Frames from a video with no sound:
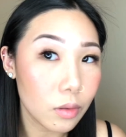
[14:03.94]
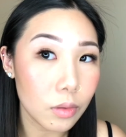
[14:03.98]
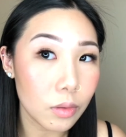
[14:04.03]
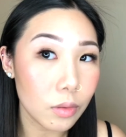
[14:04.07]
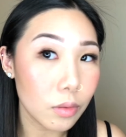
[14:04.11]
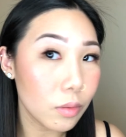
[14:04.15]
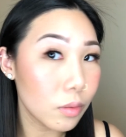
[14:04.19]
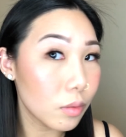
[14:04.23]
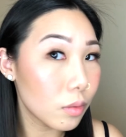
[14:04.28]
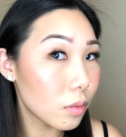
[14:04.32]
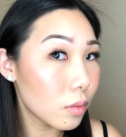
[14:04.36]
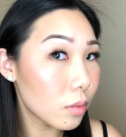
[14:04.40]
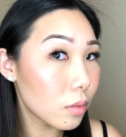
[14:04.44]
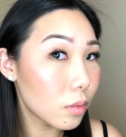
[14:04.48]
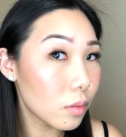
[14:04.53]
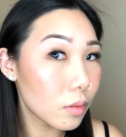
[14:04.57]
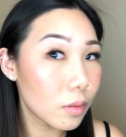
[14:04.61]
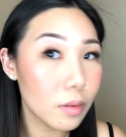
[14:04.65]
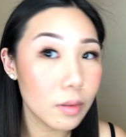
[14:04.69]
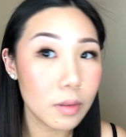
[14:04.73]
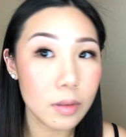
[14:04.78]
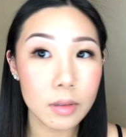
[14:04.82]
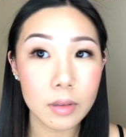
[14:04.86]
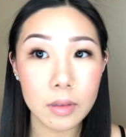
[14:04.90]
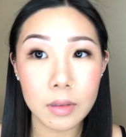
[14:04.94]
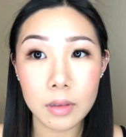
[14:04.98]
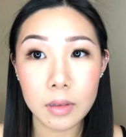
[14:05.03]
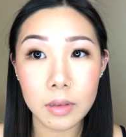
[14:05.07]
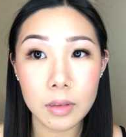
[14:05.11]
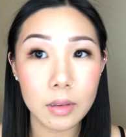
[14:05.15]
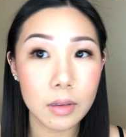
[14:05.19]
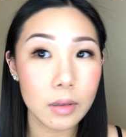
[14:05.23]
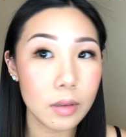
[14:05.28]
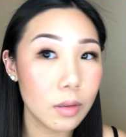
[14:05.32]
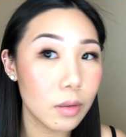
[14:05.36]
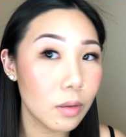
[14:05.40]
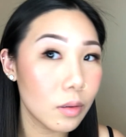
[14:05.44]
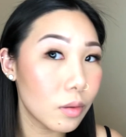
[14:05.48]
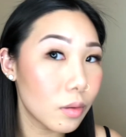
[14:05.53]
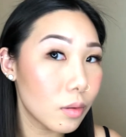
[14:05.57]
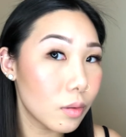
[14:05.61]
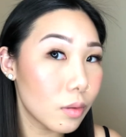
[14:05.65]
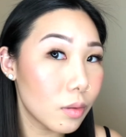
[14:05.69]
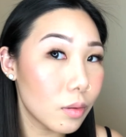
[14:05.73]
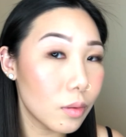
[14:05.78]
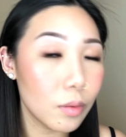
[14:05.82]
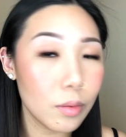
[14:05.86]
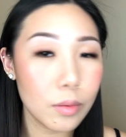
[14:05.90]
Ooh.
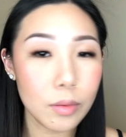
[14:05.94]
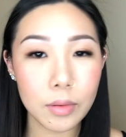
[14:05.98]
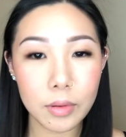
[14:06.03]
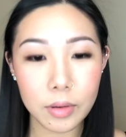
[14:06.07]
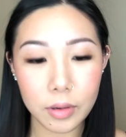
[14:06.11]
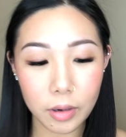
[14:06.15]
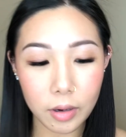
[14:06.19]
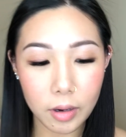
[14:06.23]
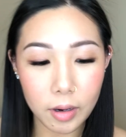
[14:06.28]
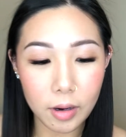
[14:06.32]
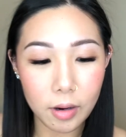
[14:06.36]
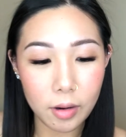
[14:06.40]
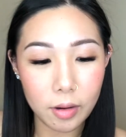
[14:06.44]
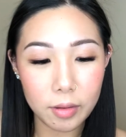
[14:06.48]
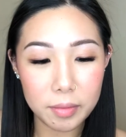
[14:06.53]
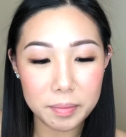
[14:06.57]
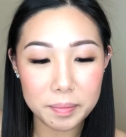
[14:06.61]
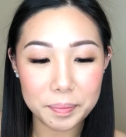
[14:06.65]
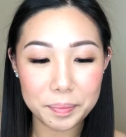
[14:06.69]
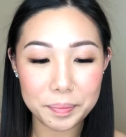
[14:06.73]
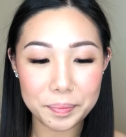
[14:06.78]
Ooh, girl.